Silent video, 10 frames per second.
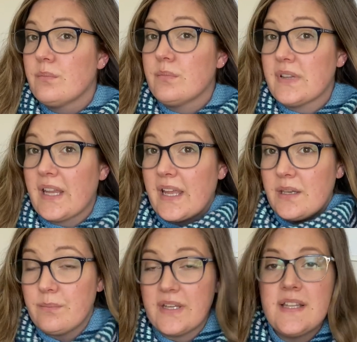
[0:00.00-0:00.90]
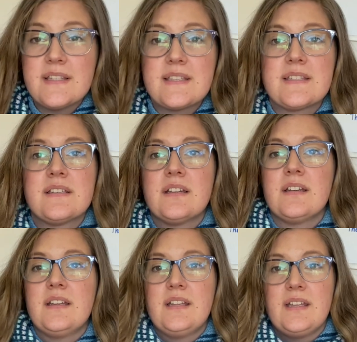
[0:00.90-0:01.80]
plain bits
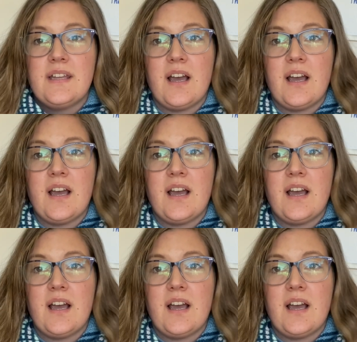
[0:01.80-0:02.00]
here.